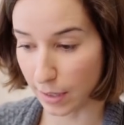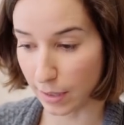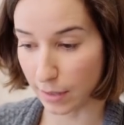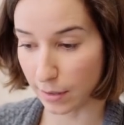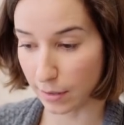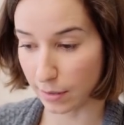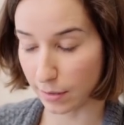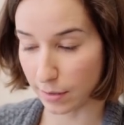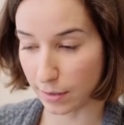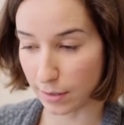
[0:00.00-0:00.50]

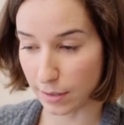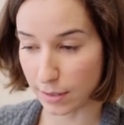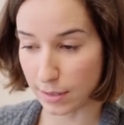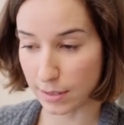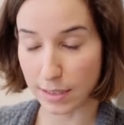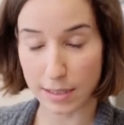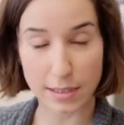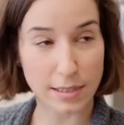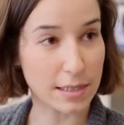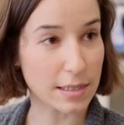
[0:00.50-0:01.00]
in the
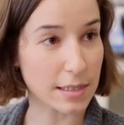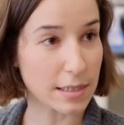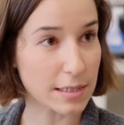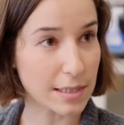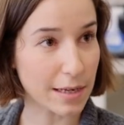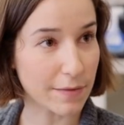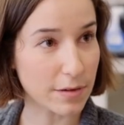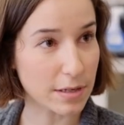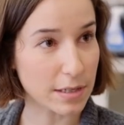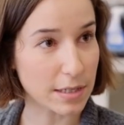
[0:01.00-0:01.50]
sixties
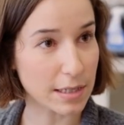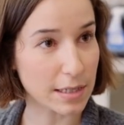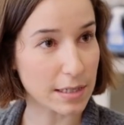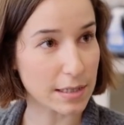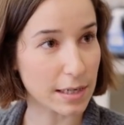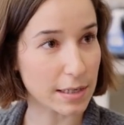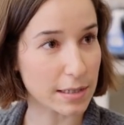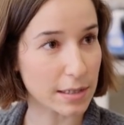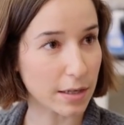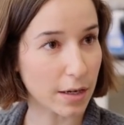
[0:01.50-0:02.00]
and
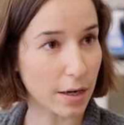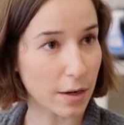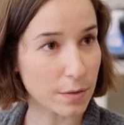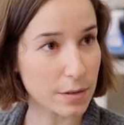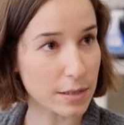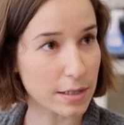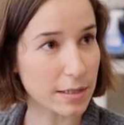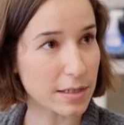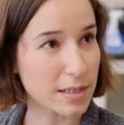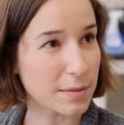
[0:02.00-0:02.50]
seventies as a
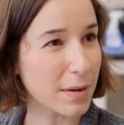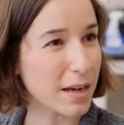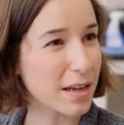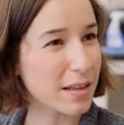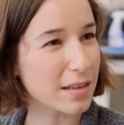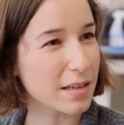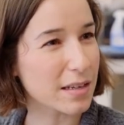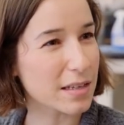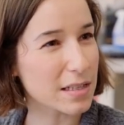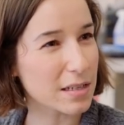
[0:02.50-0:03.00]
coating to
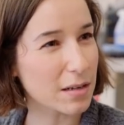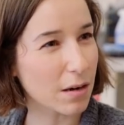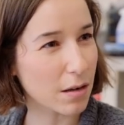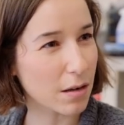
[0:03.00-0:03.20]
make things